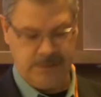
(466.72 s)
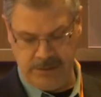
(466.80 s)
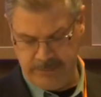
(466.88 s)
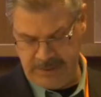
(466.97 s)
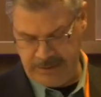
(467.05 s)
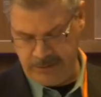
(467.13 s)
going to
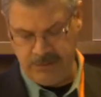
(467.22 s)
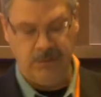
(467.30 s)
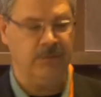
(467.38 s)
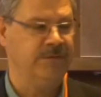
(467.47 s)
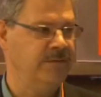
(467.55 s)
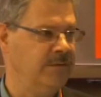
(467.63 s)
make your
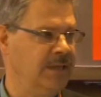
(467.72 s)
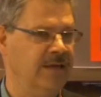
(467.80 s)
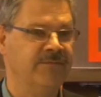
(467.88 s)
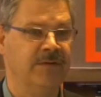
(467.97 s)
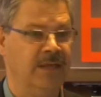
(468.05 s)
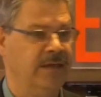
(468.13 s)
whole
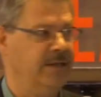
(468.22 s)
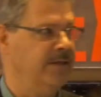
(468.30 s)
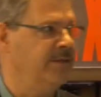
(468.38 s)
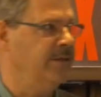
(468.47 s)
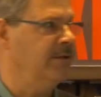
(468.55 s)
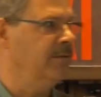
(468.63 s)
life a lot
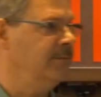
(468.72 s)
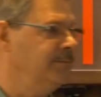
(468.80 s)
easier.